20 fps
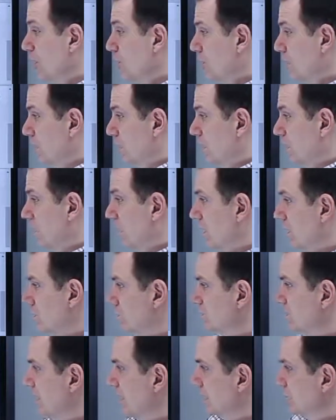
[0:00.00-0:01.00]
But when it
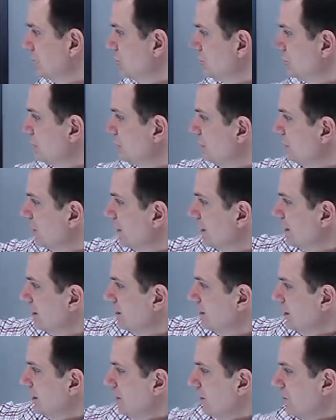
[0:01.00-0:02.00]
comes down to
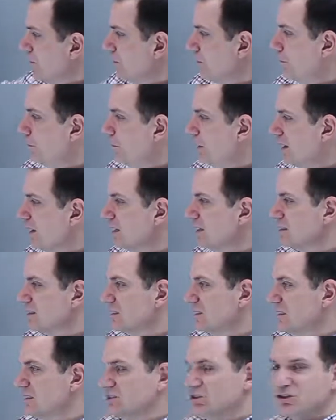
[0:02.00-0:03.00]
it, the biggest
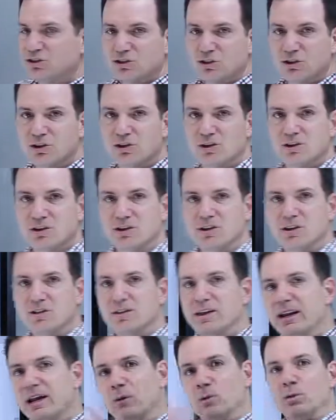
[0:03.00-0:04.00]
concern
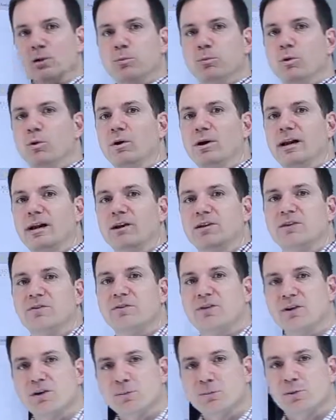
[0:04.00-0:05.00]
that I want to point out in
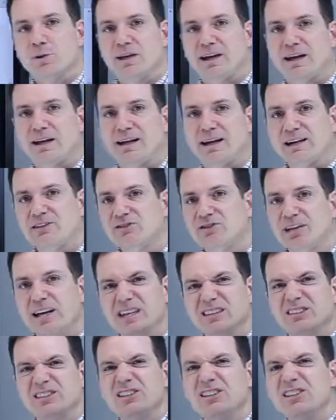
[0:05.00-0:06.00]
their plan actually
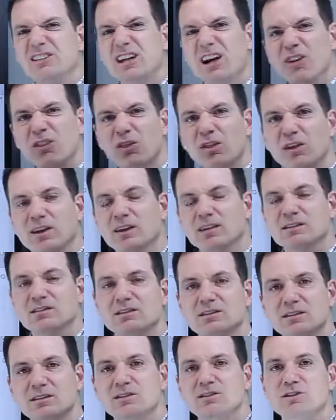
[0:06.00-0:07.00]
has nothing
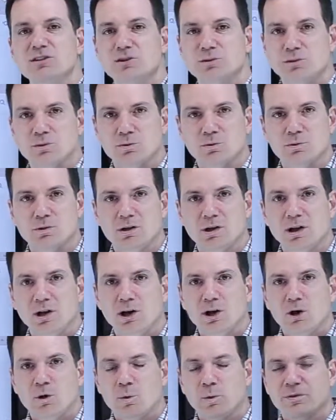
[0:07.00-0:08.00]
to do
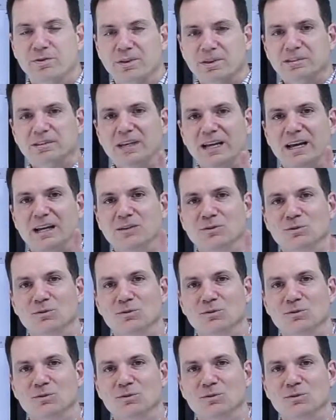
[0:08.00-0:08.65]
with the 10